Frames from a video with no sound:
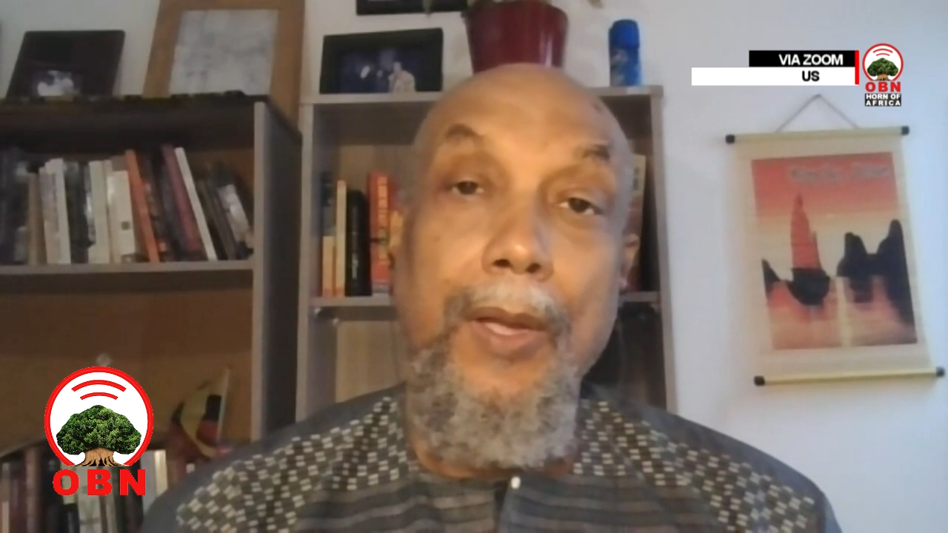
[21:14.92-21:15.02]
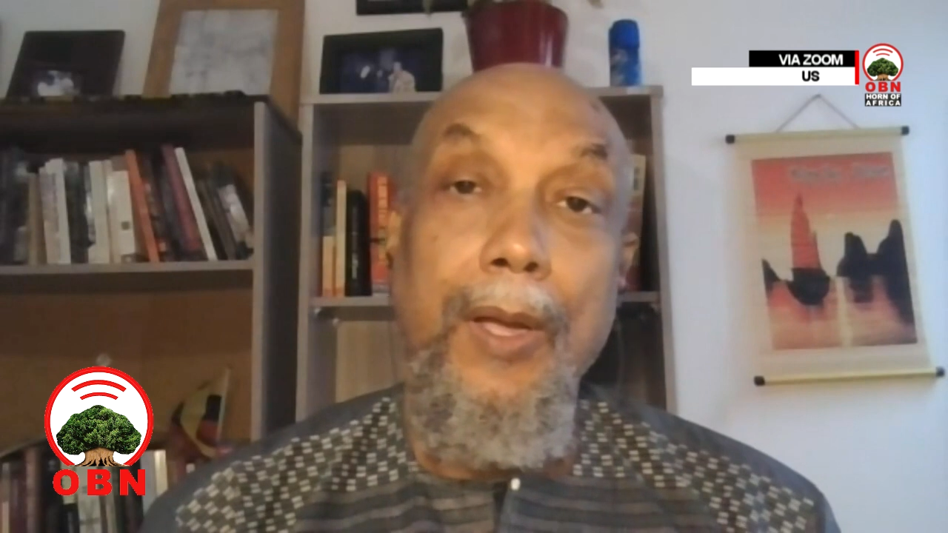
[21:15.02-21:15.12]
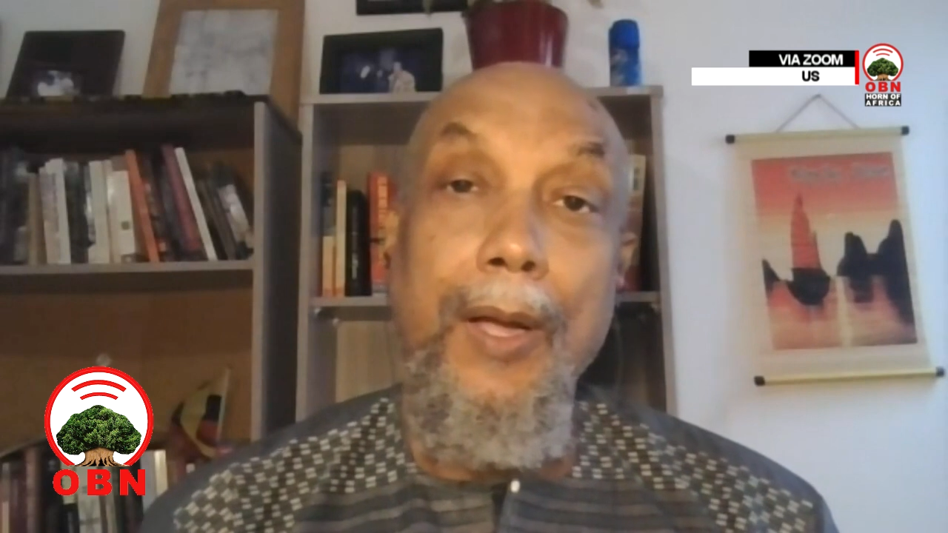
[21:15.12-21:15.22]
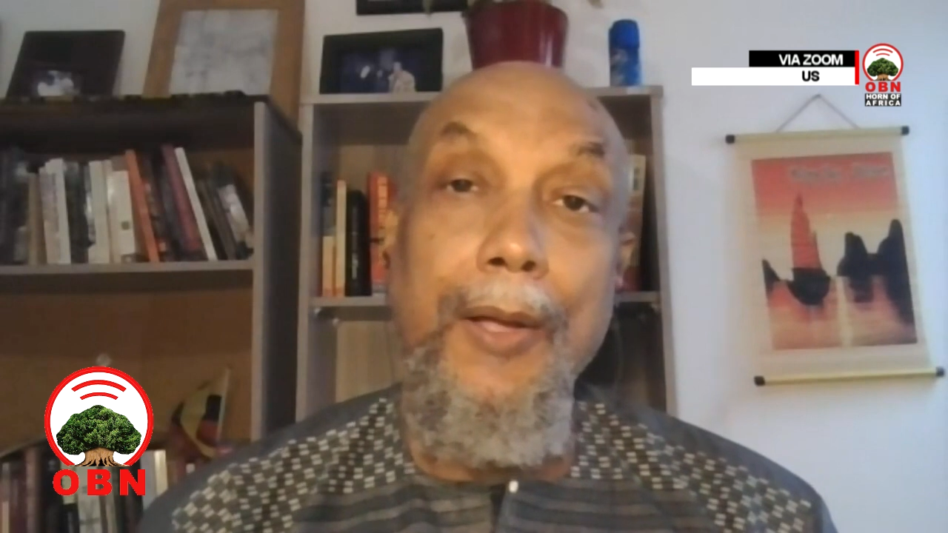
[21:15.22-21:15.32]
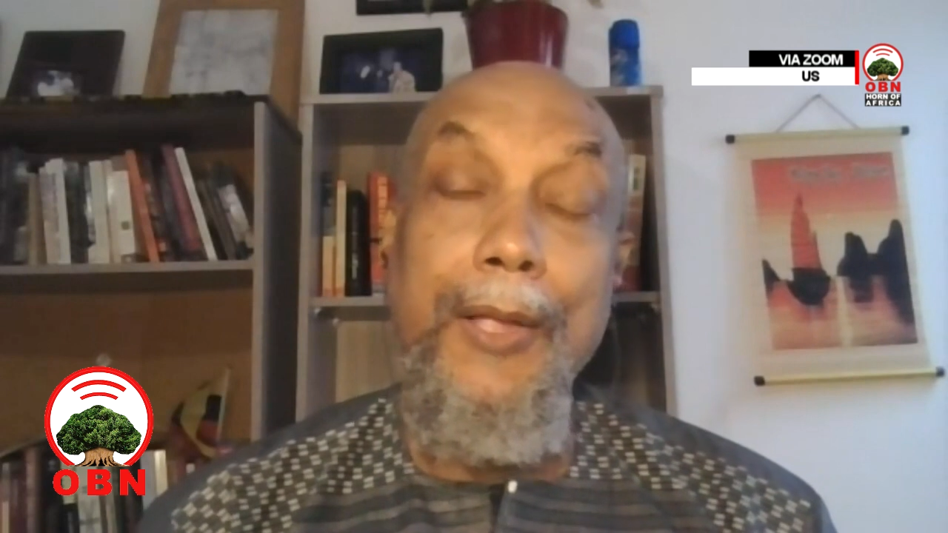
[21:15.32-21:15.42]

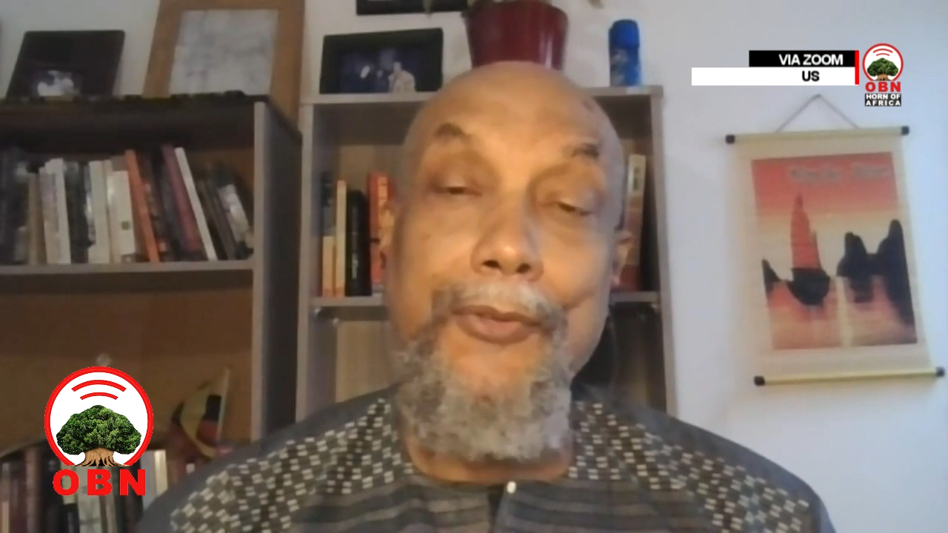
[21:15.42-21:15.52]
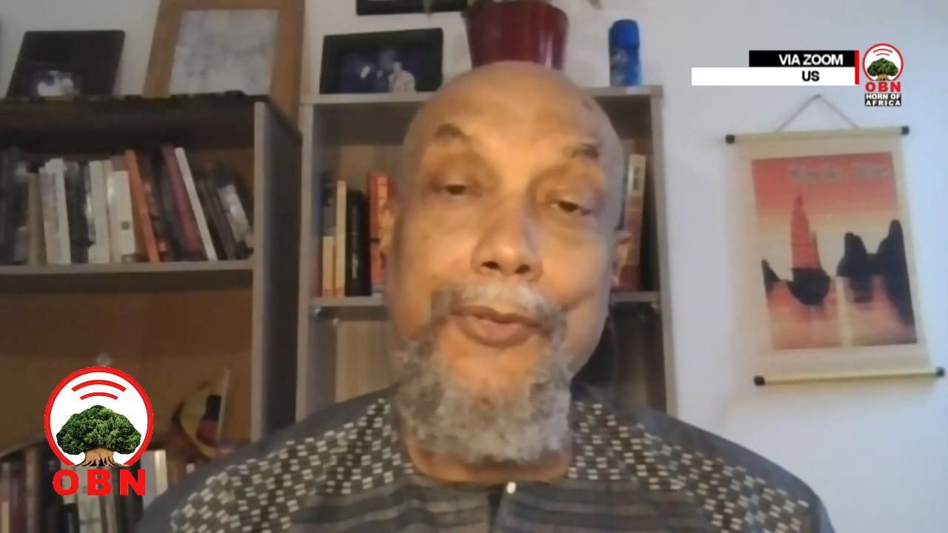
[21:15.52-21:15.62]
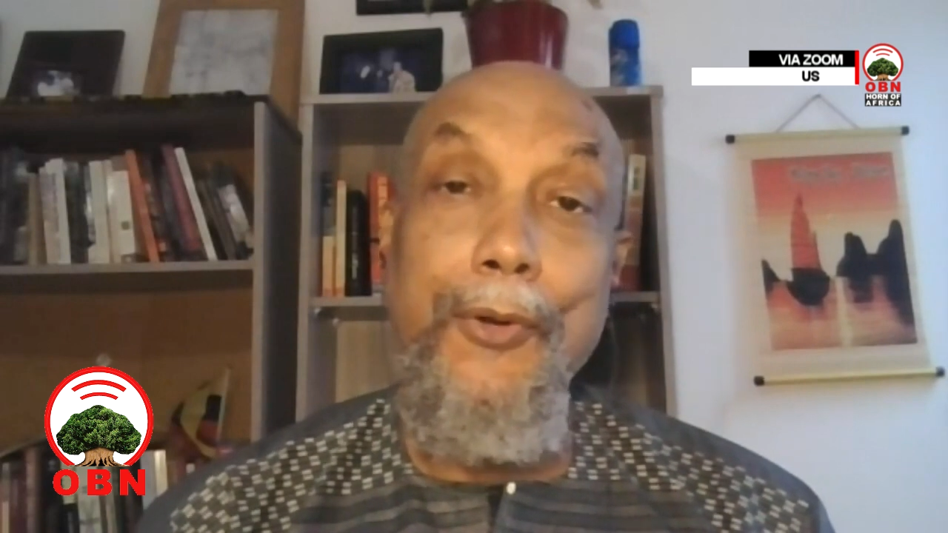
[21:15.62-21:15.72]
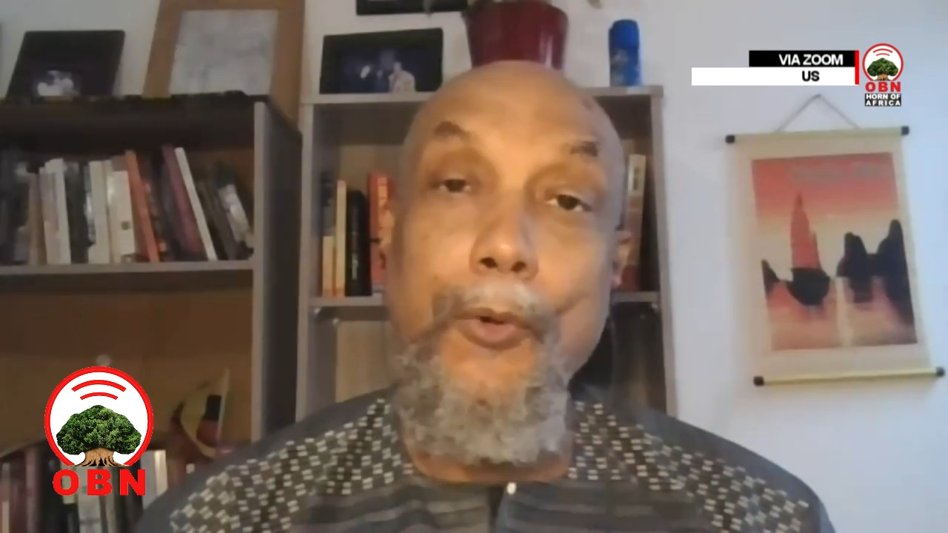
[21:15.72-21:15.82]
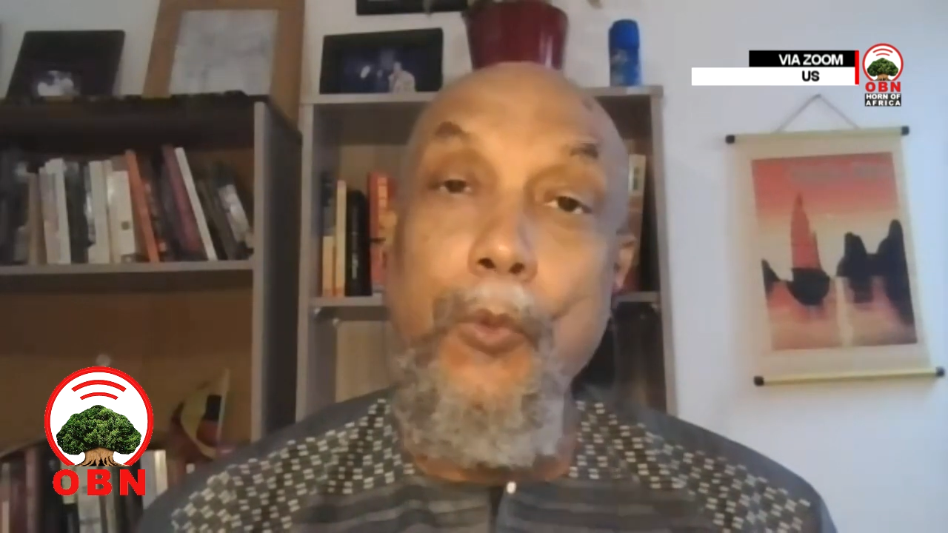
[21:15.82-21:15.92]
Uh, and
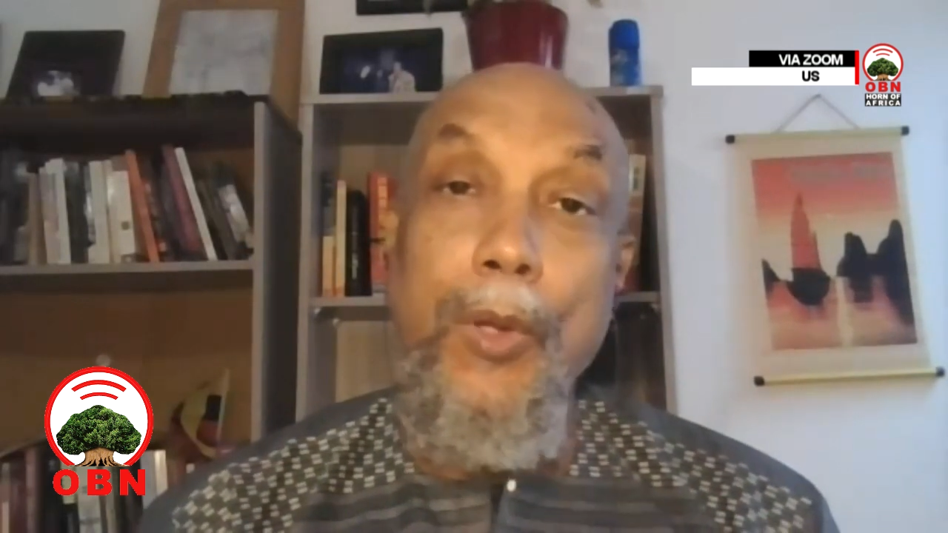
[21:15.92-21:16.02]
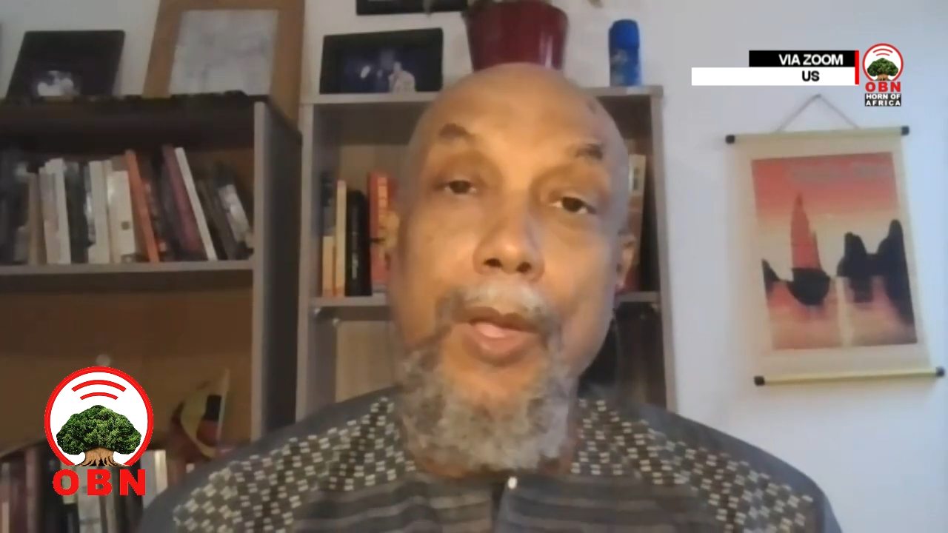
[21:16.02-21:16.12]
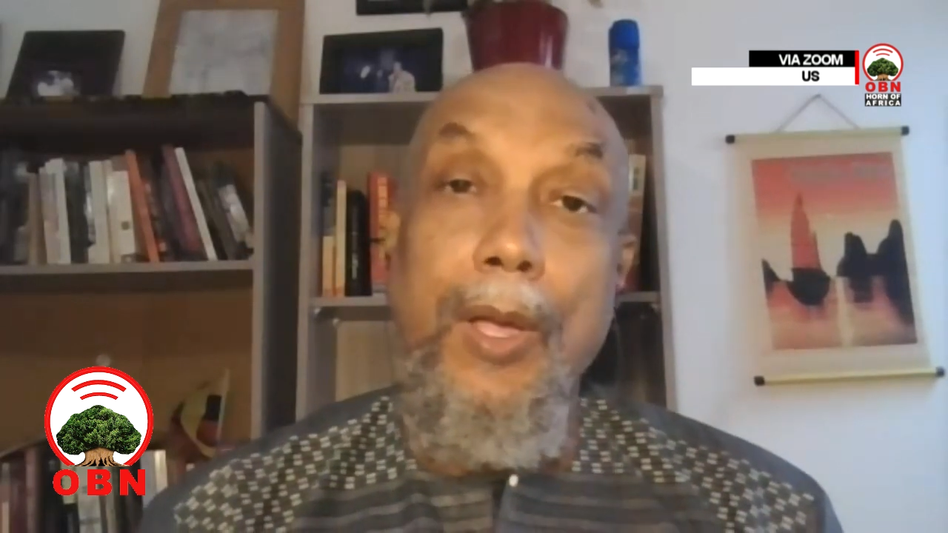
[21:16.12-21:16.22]
so